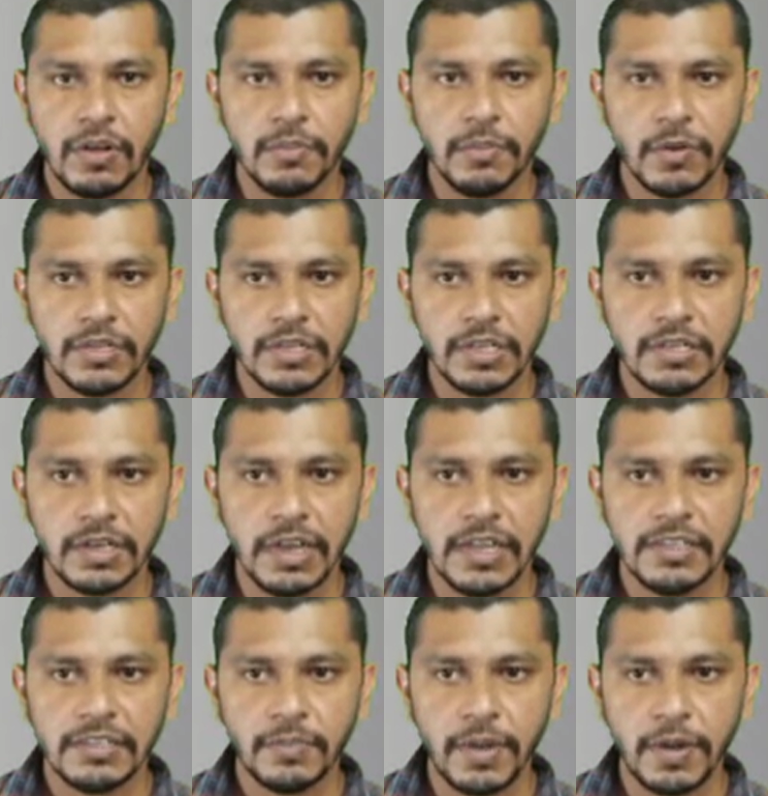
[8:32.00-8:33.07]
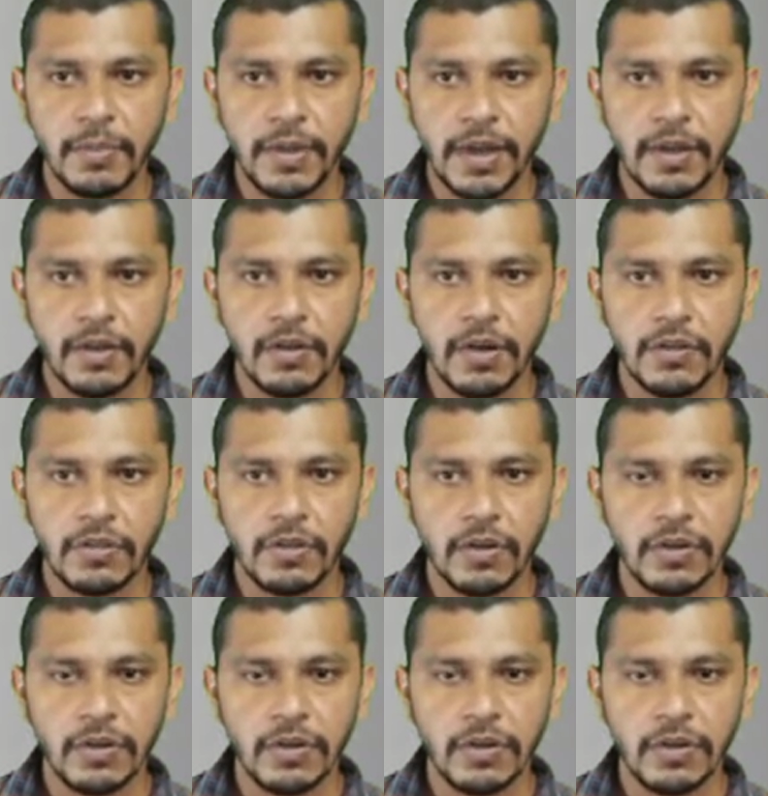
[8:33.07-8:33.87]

projection lines perpendicular to the